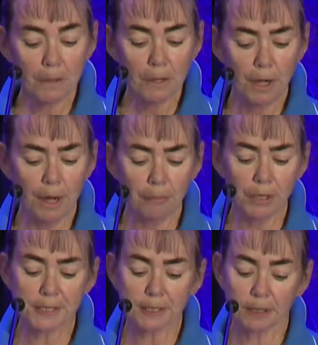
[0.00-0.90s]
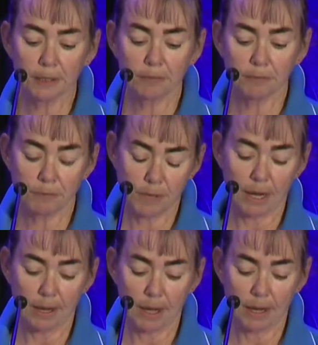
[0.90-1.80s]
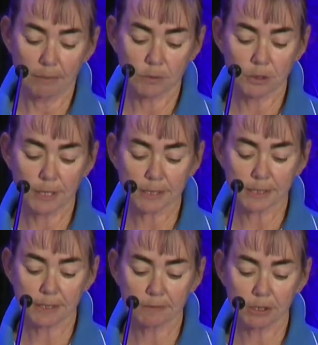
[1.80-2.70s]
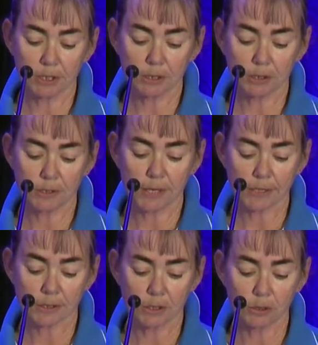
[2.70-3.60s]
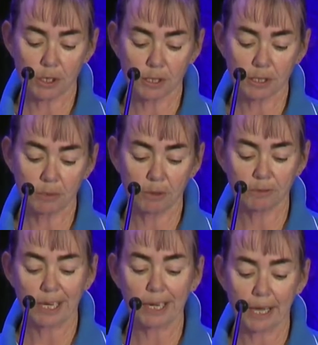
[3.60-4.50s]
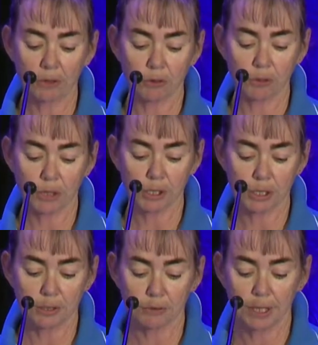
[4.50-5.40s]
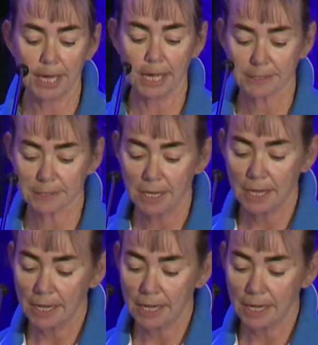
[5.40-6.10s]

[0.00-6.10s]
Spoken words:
Recently, 2017 to 2019, we've done 193 cats